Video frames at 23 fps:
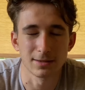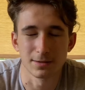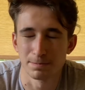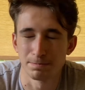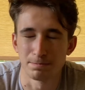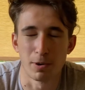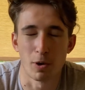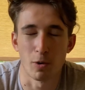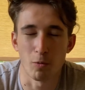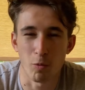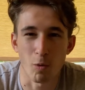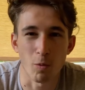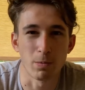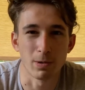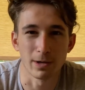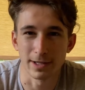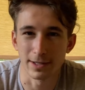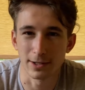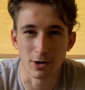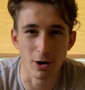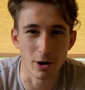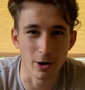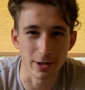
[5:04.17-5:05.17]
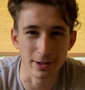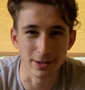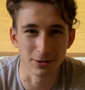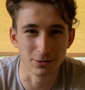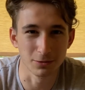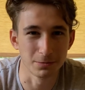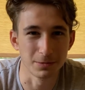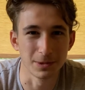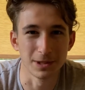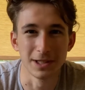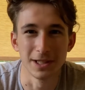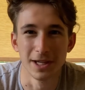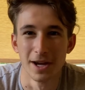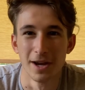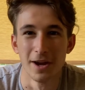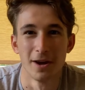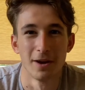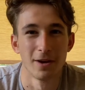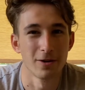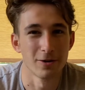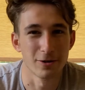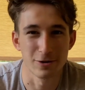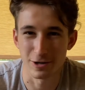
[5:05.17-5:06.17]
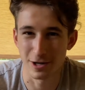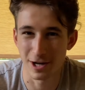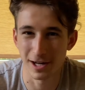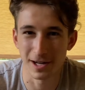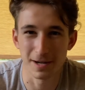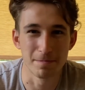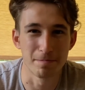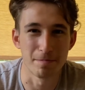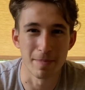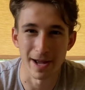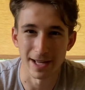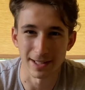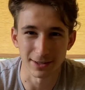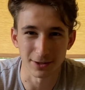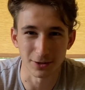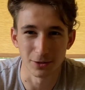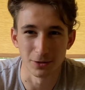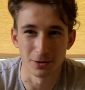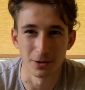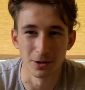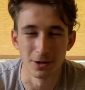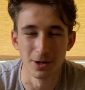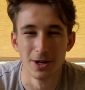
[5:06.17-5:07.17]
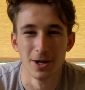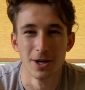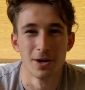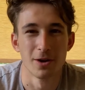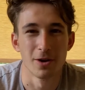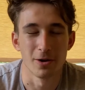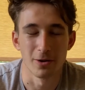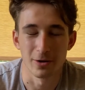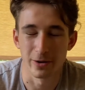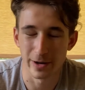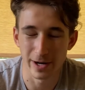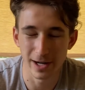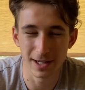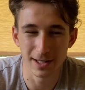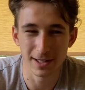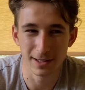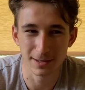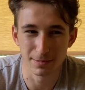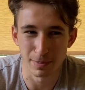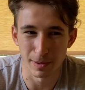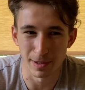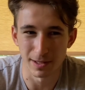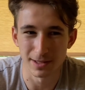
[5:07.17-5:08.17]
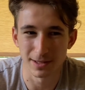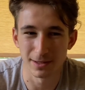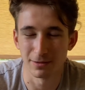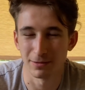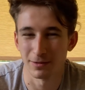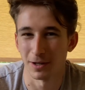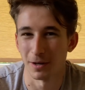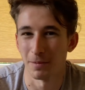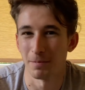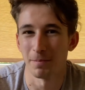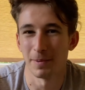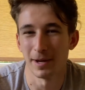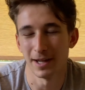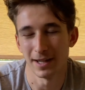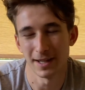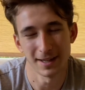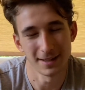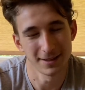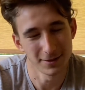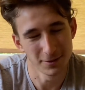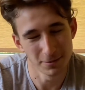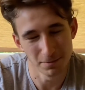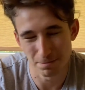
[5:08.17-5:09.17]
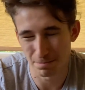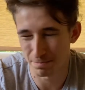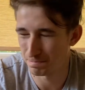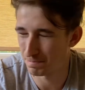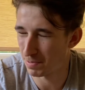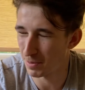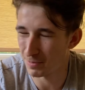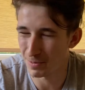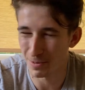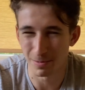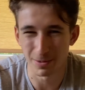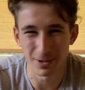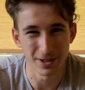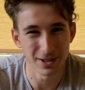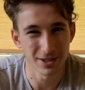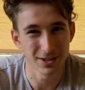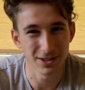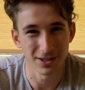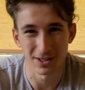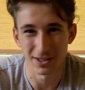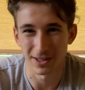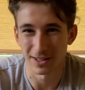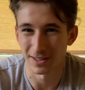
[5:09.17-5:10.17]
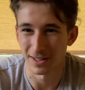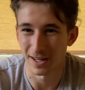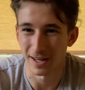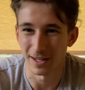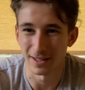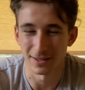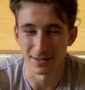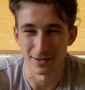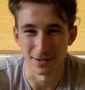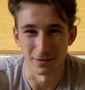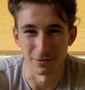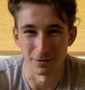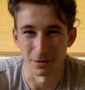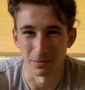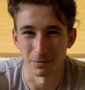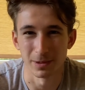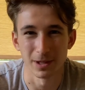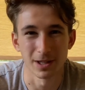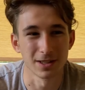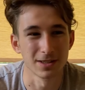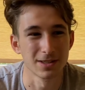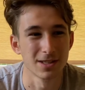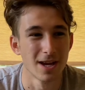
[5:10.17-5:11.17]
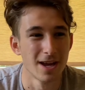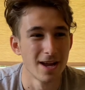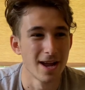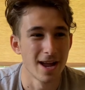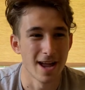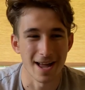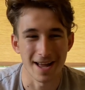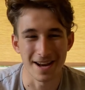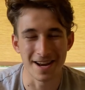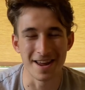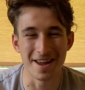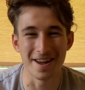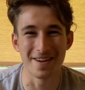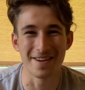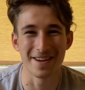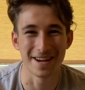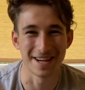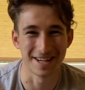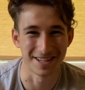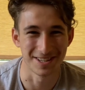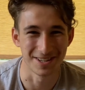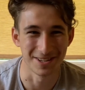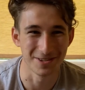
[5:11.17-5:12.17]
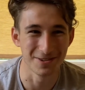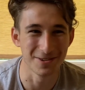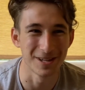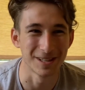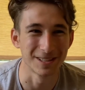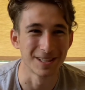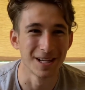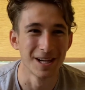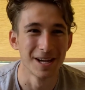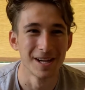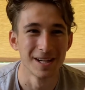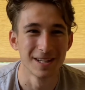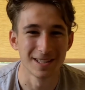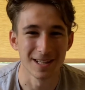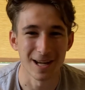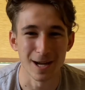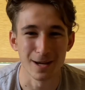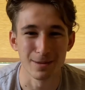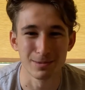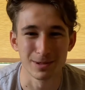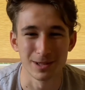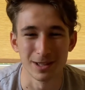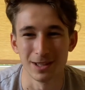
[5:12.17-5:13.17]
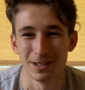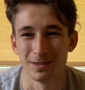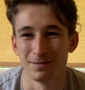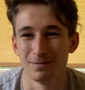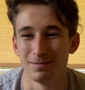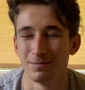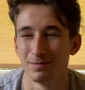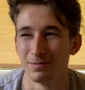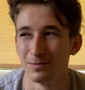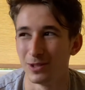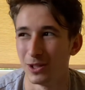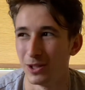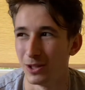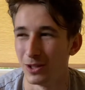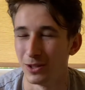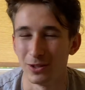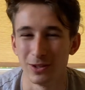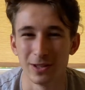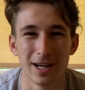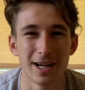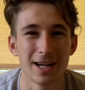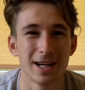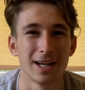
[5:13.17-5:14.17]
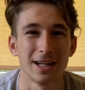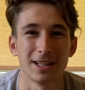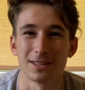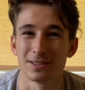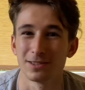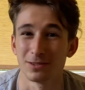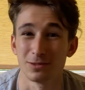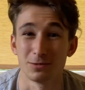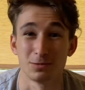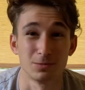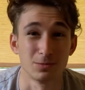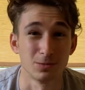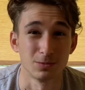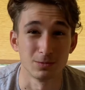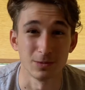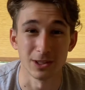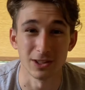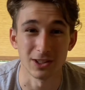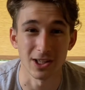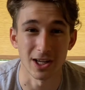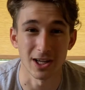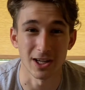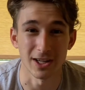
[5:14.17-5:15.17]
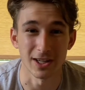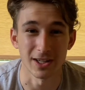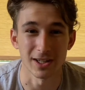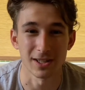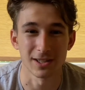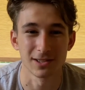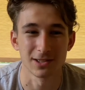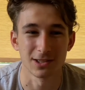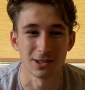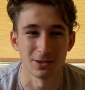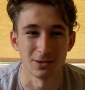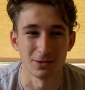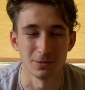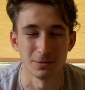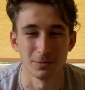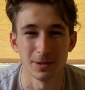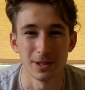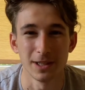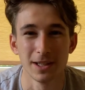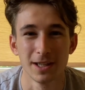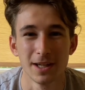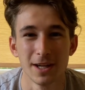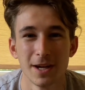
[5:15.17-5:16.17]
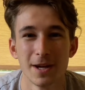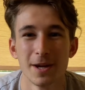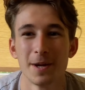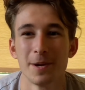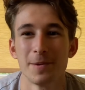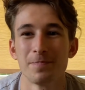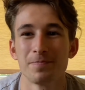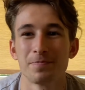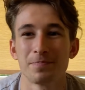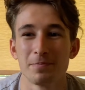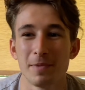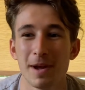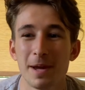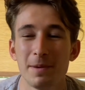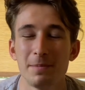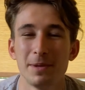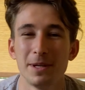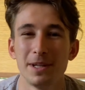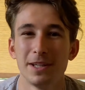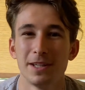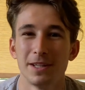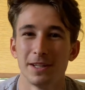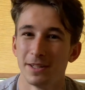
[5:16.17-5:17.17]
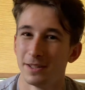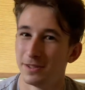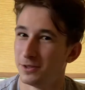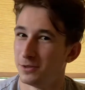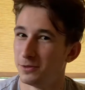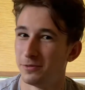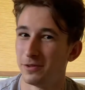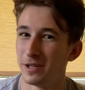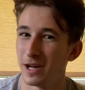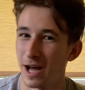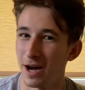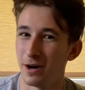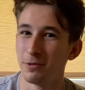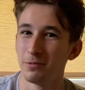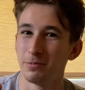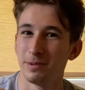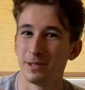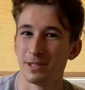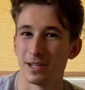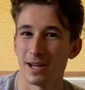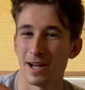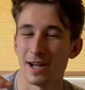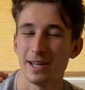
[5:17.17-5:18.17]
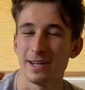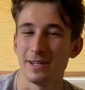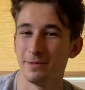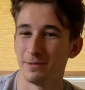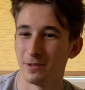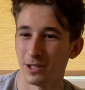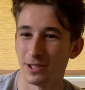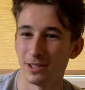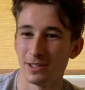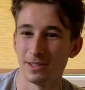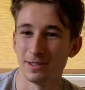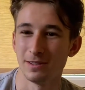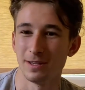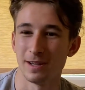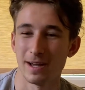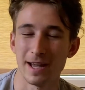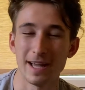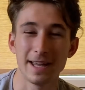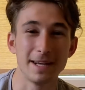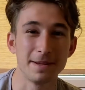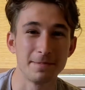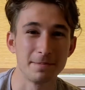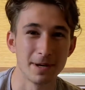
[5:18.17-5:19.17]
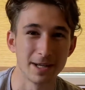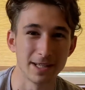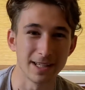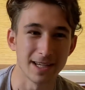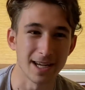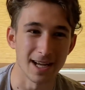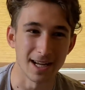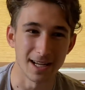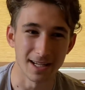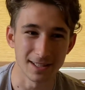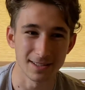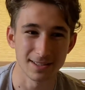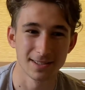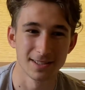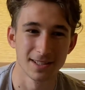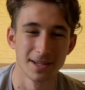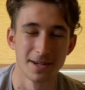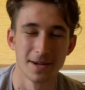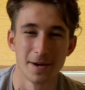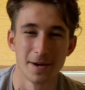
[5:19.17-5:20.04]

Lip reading: probably going to be a really bad call, really expensive campaign, and you're probably not going to get any traffic because anyone in the US types in the nearest Italian restaurant to me. Maybe you will outbid anybody else,